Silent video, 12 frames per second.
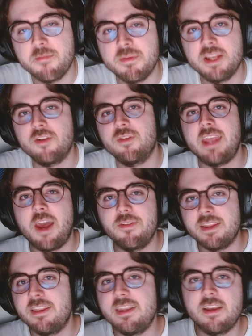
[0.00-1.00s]
Let me know
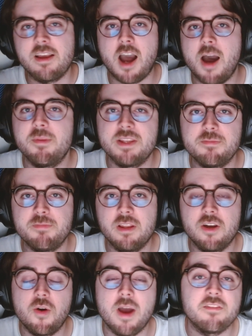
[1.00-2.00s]
down in the comments
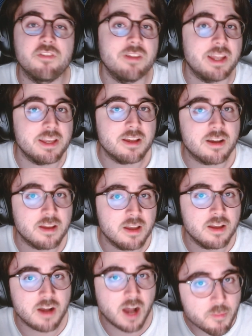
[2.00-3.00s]
below, and if you like
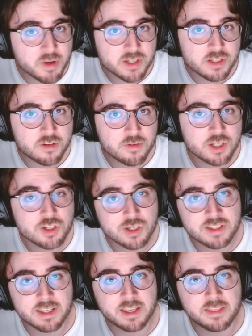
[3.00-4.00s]
commentary
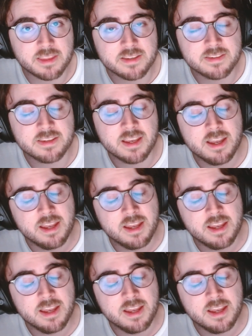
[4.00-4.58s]
just like this,